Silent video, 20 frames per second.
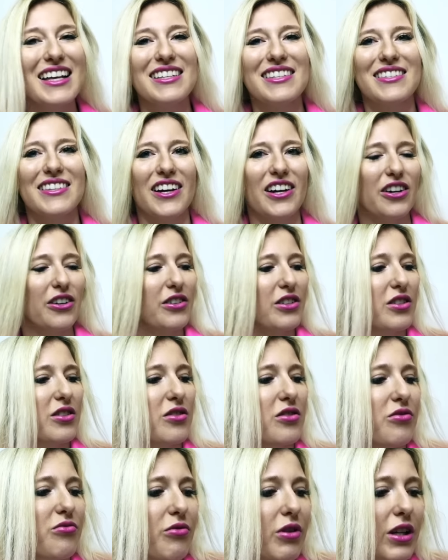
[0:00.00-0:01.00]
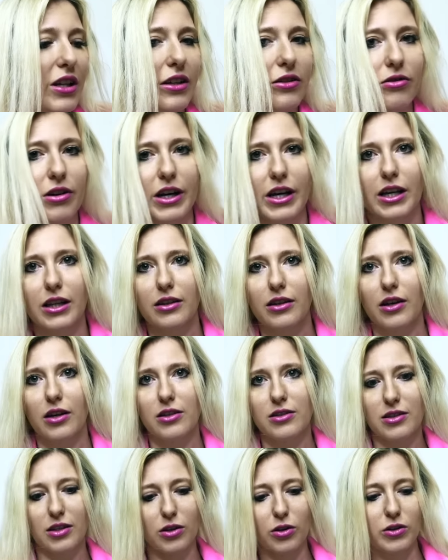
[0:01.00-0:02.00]
So it's really great
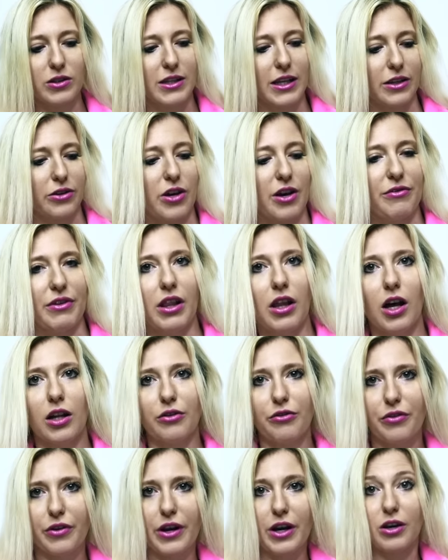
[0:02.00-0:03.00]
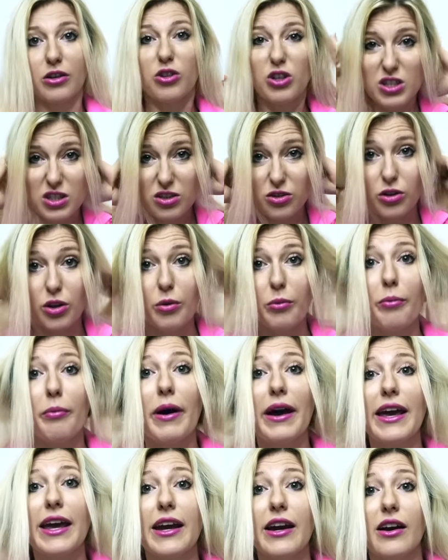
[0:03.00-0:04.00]
because it looks like you have a lot of hair, because you know
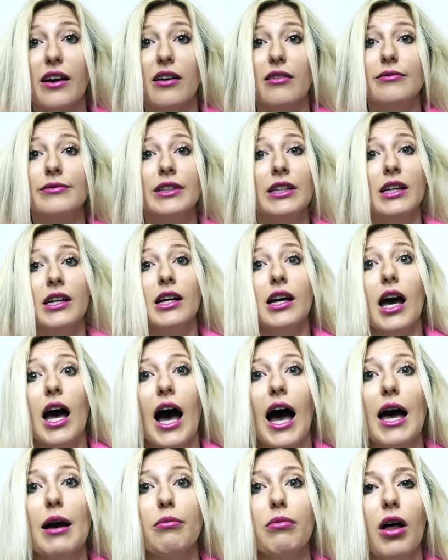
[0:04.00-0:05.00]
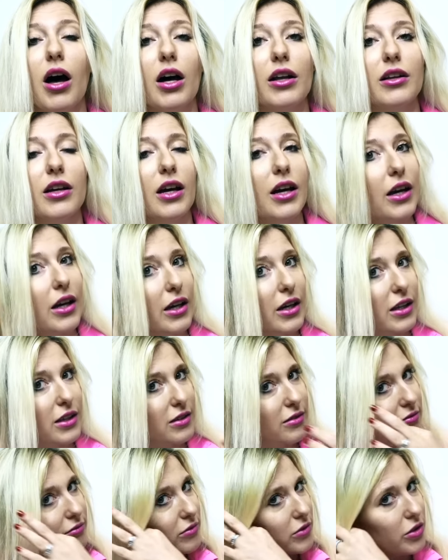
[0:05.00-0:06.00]
my hair, I blonde,
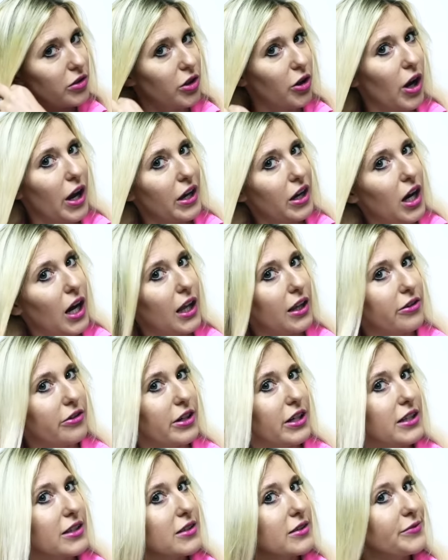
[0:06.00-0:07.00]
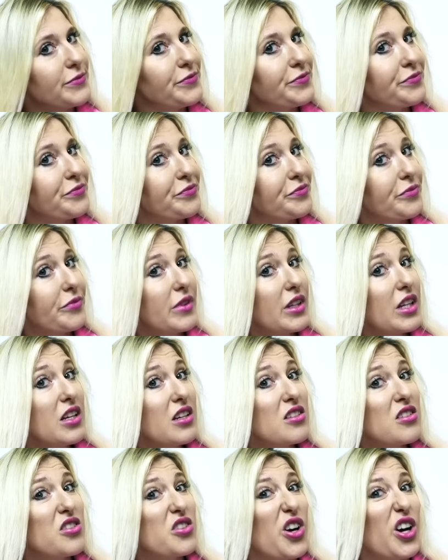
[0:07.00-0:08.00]
you know, I color it,
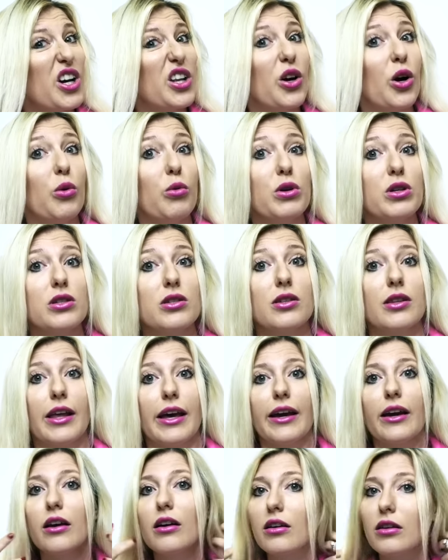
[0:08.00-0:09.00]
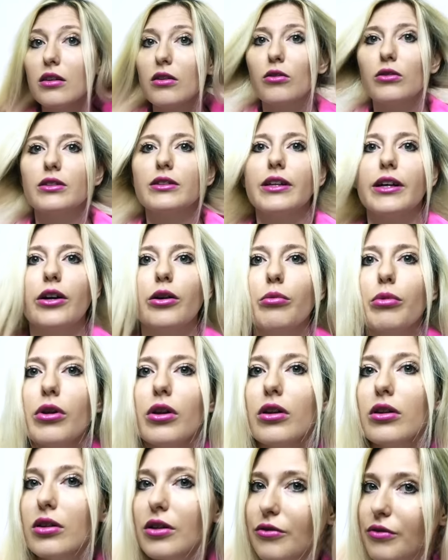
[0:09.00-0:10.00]
so it always like looks
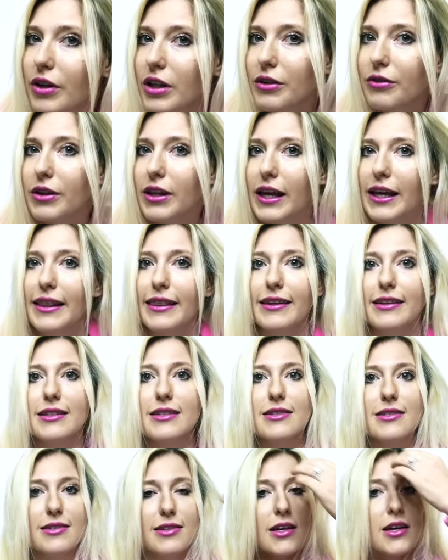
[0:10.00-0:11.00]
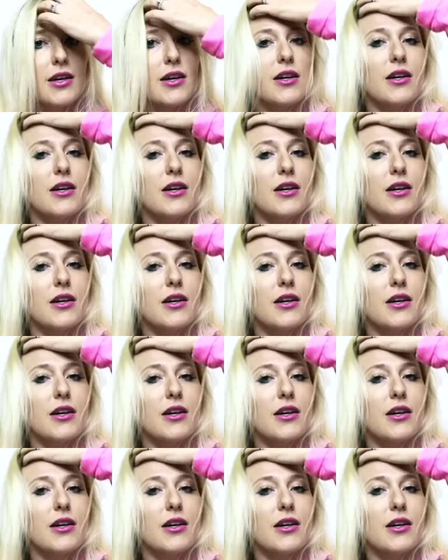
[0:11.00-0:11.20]
terrible. I leave it like this,